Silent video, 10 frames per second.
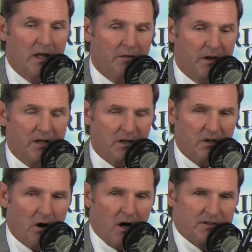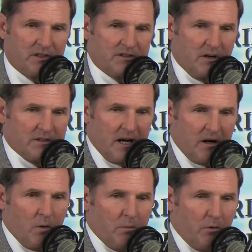that it could cost us our entire
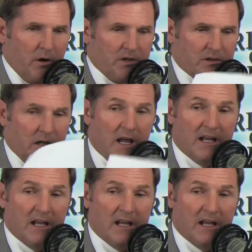corporation.